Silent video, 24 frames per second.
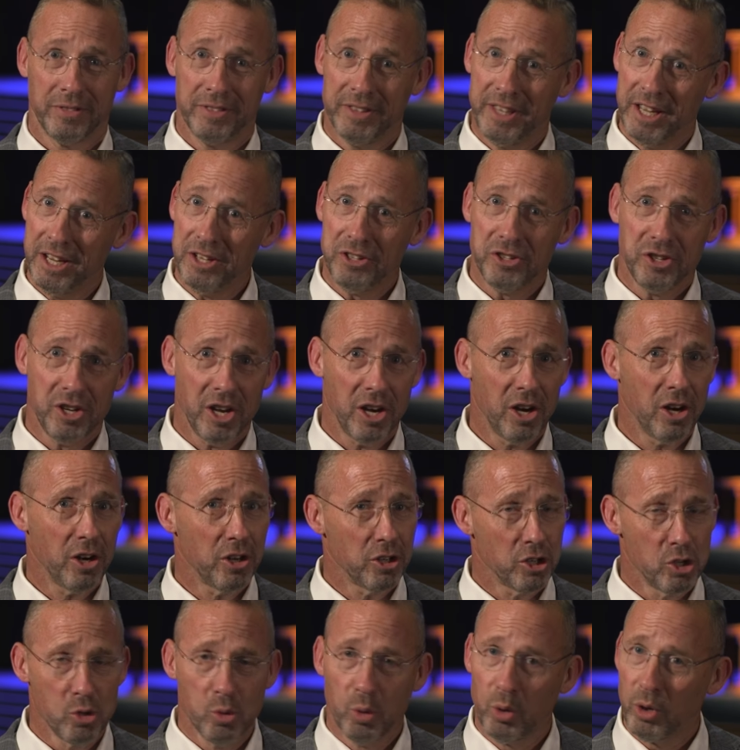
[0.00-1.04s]
This year,
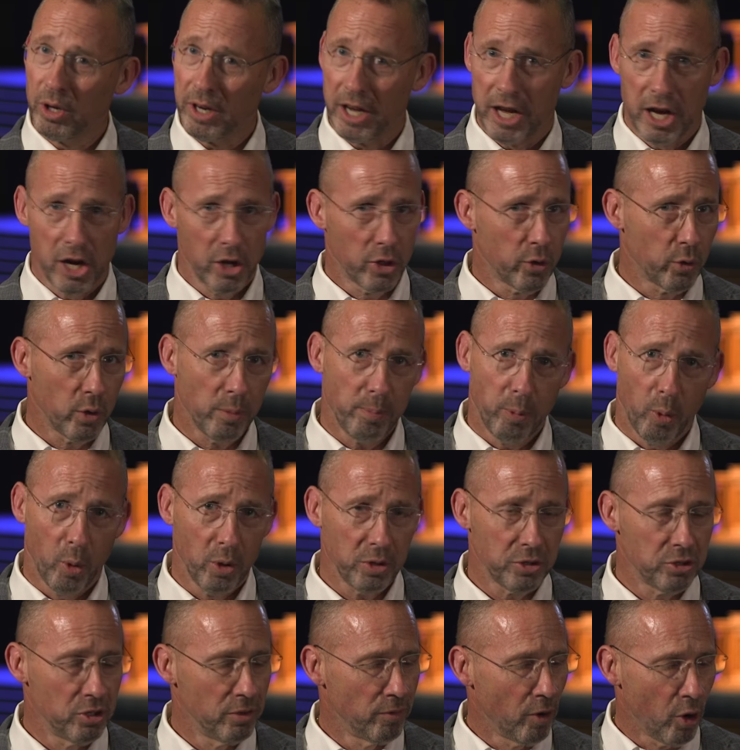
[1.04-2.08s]
you will hear the
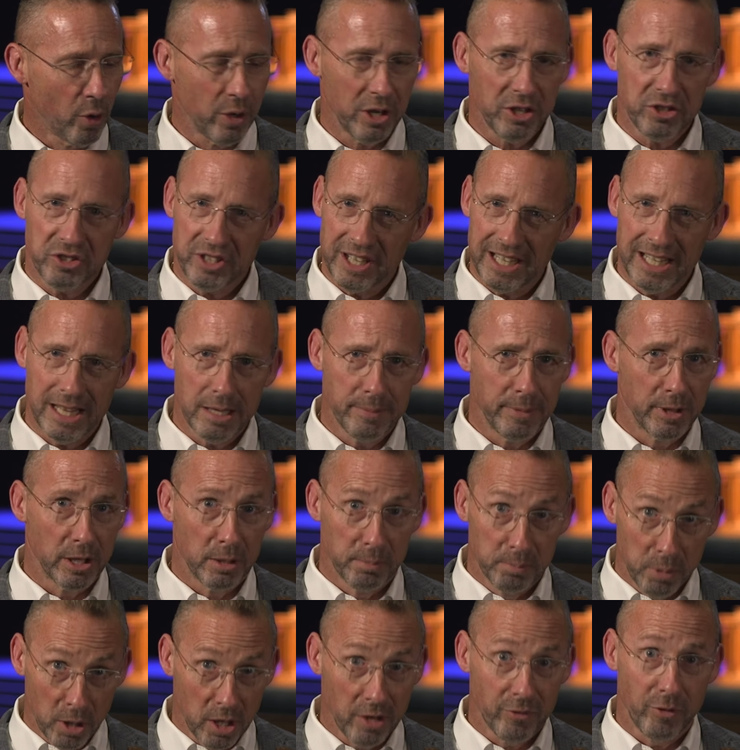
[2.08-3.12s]
reports. You've already seen them in the
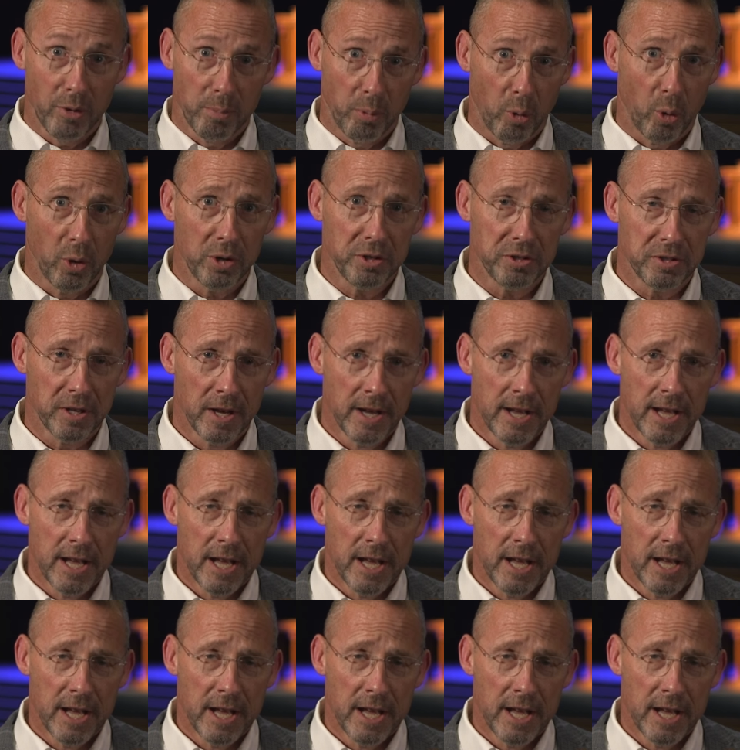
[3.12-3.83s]
book of reports.